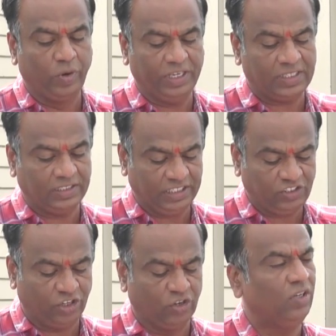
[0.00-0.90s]
we
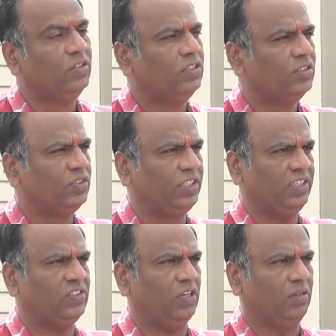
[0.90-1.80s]
suggest you
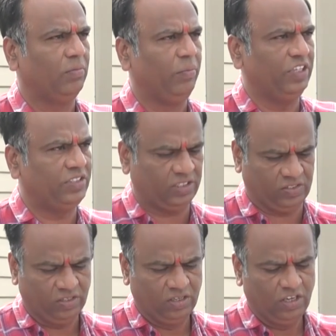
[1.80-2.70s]
six measures.